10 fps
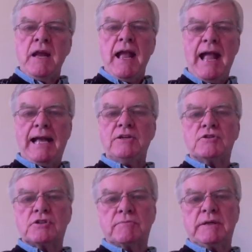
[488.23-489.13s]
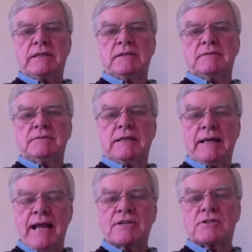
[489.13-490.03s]
and you submit an
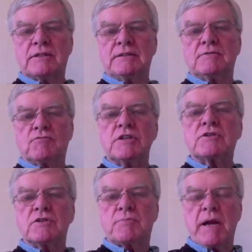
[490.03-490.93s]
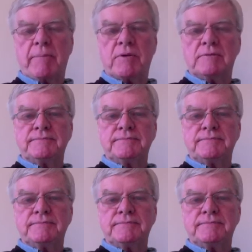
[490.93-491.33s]
excellent research paper,